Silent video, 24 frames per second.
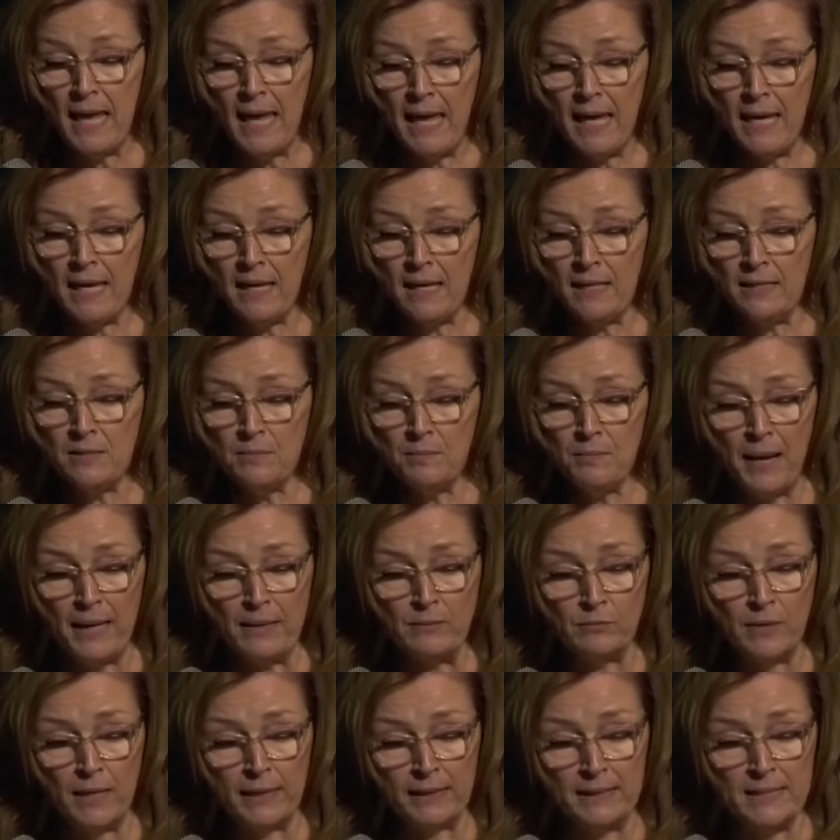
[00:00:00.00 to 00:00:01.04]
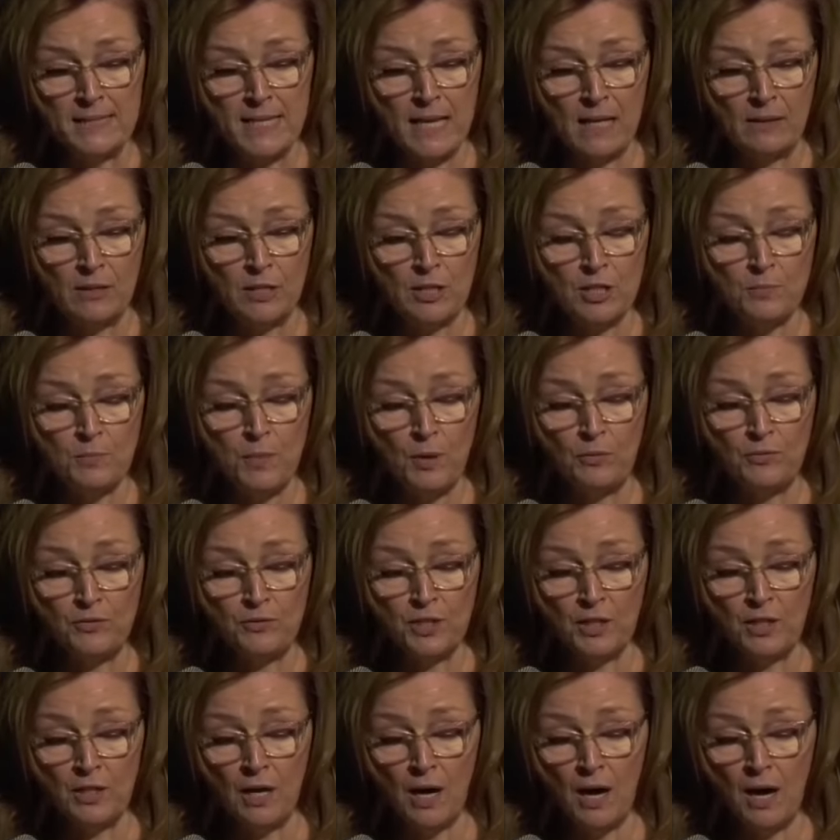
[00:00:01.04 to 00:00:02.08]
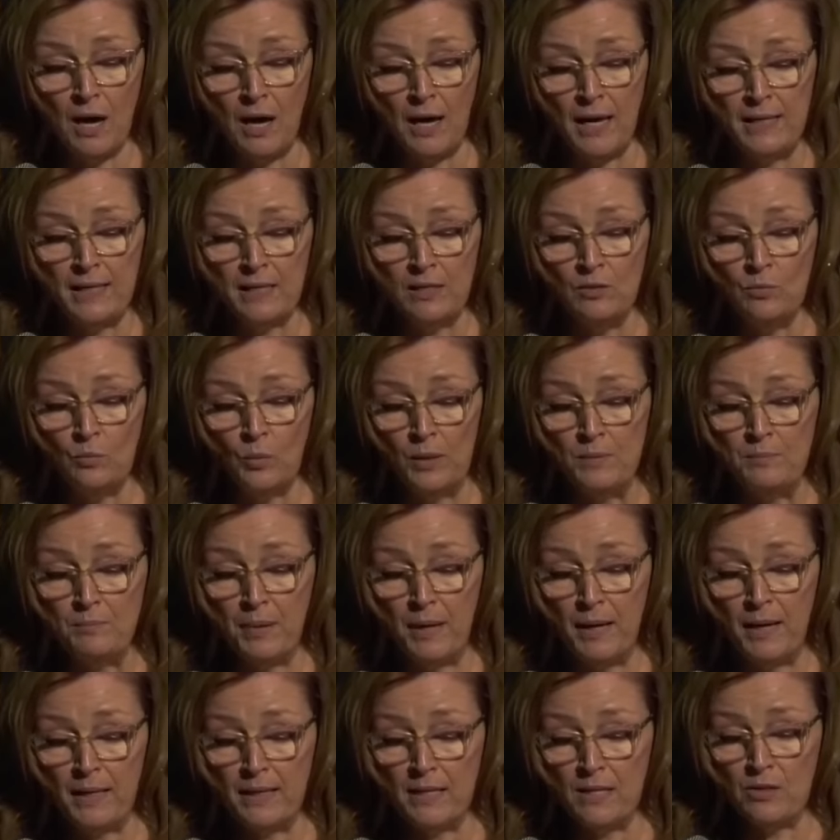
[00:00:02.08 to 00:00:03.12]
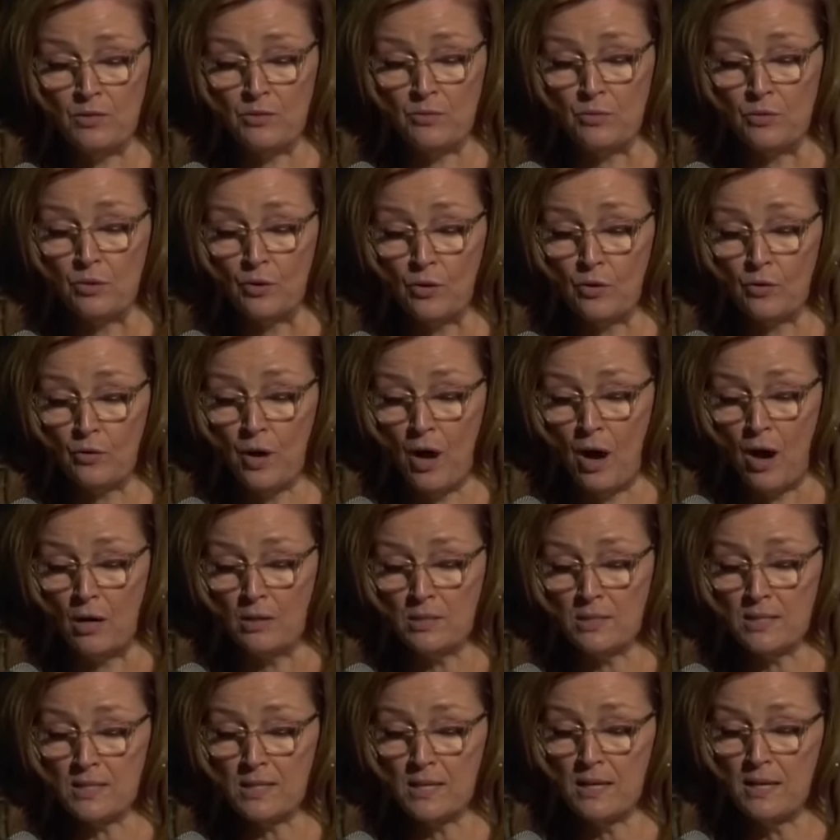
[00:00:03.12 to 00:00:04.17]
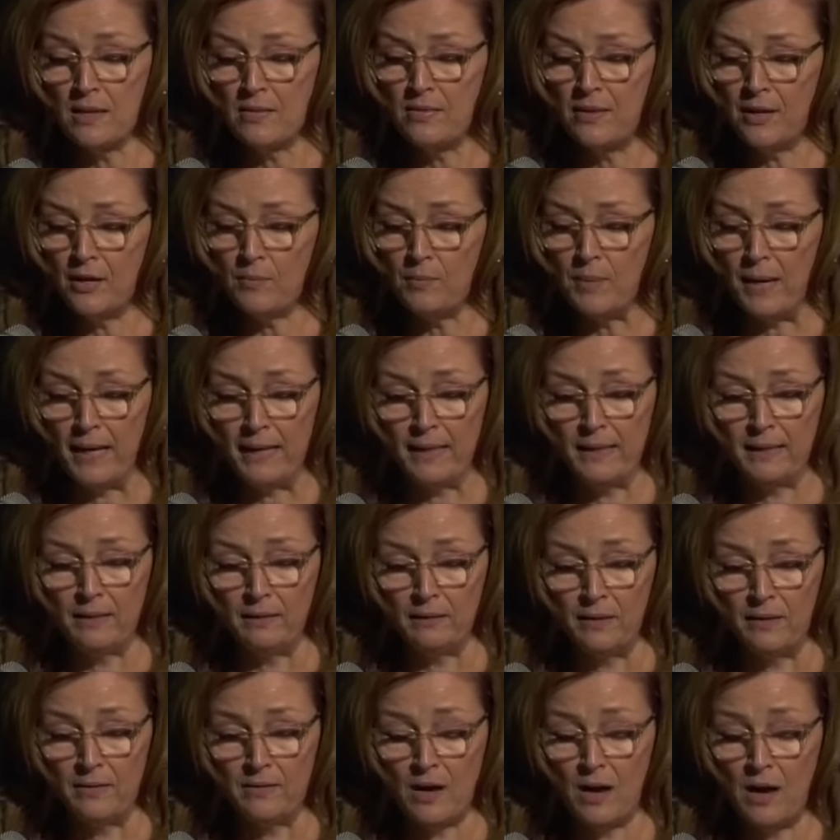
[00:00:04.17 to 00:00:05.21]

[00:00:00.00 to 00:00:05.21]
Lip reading: and might reconcile us both to God in one body through the cross, thereby killing the